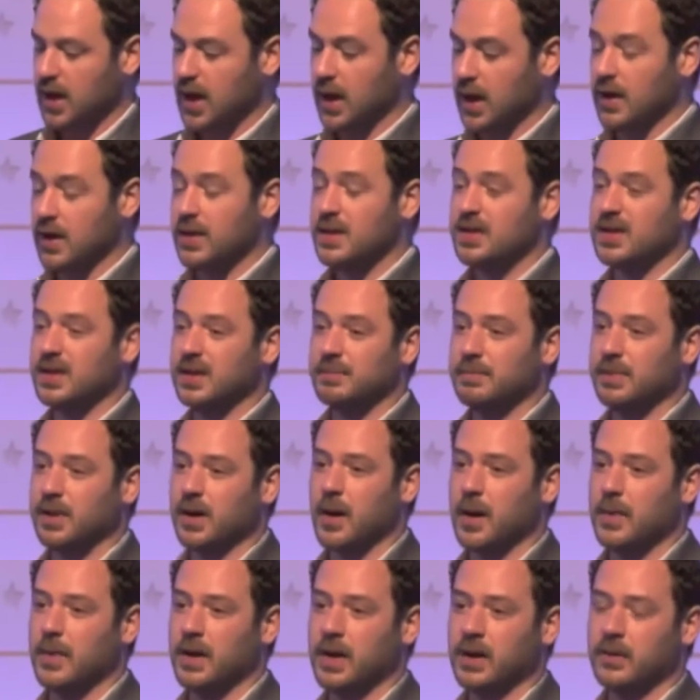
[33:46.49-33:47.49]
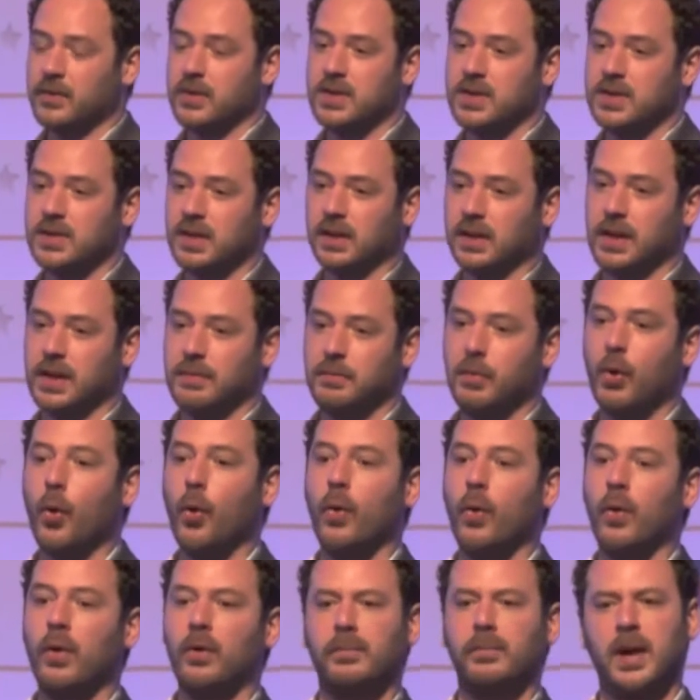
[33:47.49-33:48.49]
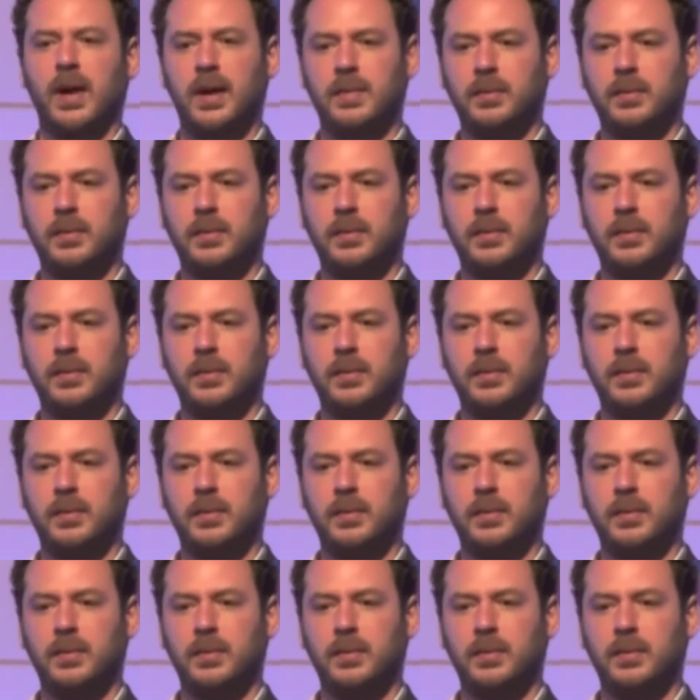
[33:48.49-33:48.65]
And it's becoming increasingly important.